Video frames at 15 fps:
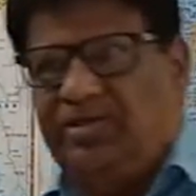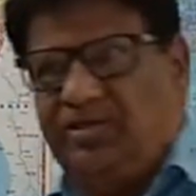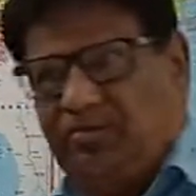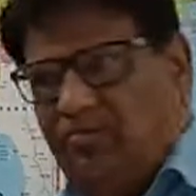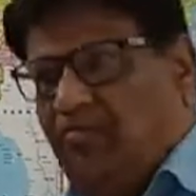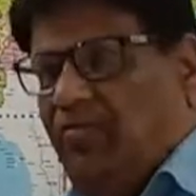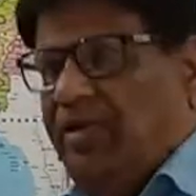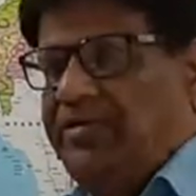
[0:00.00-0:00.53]

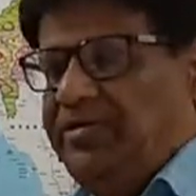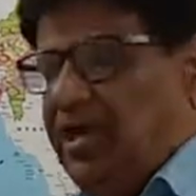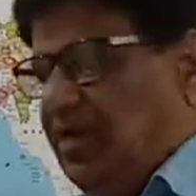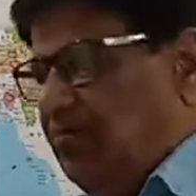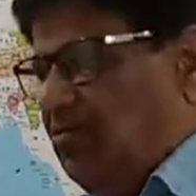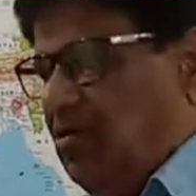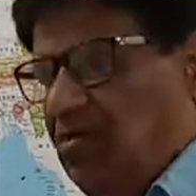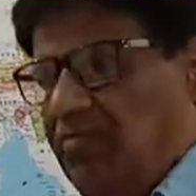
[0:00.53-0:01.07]
one type
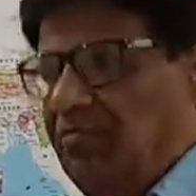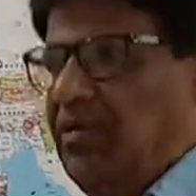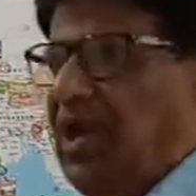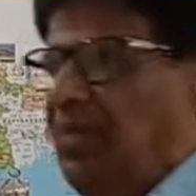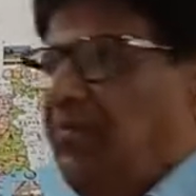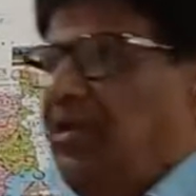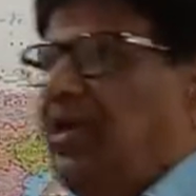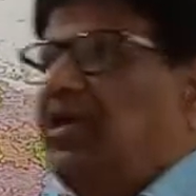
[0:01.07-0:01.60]
of
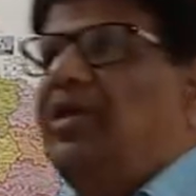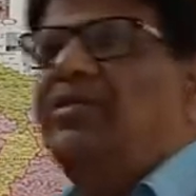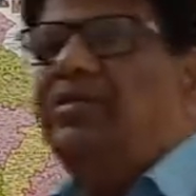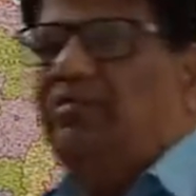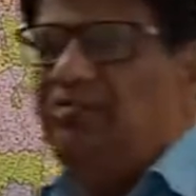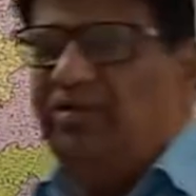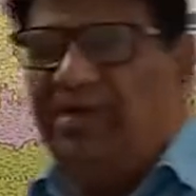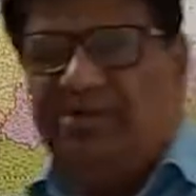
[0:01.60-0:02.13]
American
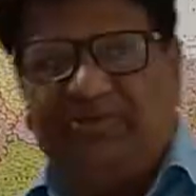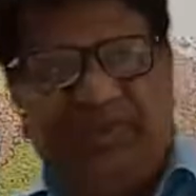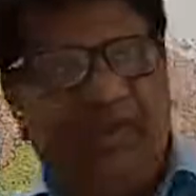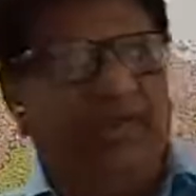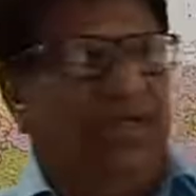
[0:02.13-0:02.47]
democracy,